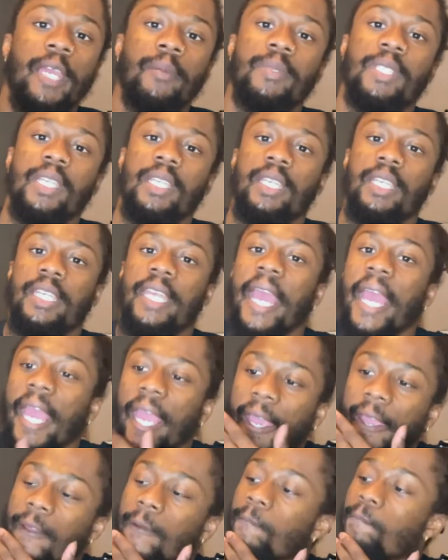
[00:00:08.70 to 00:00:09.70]

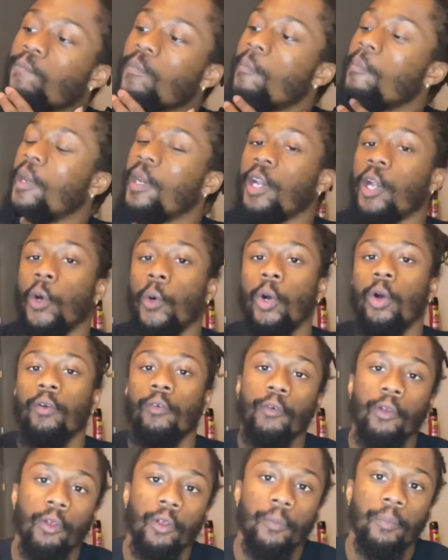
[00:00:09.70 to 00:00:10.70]
Today, I'm going to go
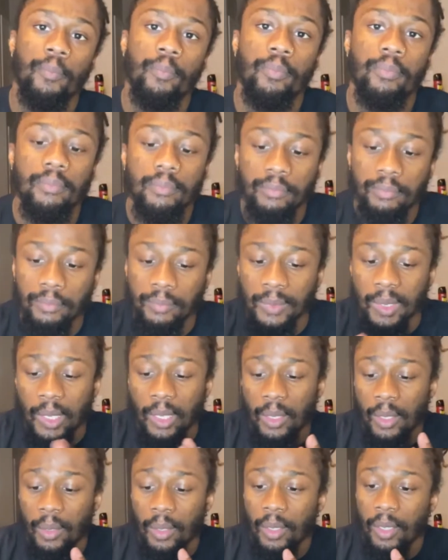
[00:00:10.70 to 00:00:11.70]
over
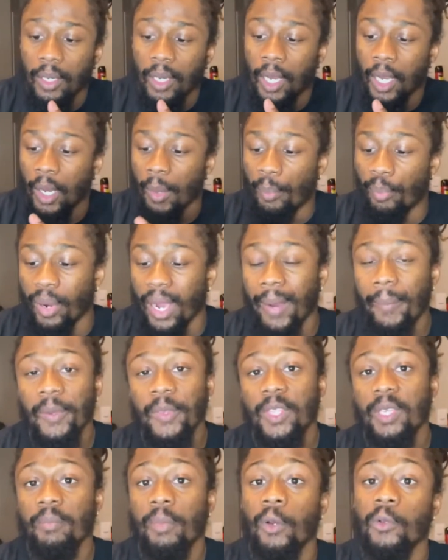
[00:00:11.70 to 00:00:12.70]
probably
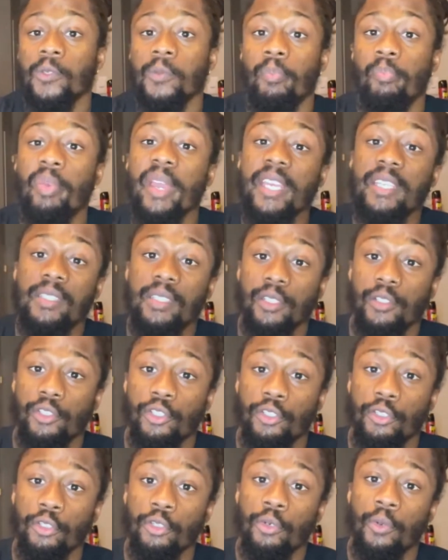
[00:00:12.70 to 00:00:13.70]
the most basic
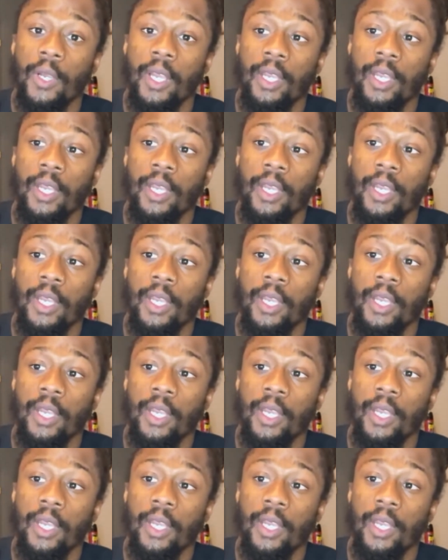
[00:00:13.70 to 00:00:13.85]
shoe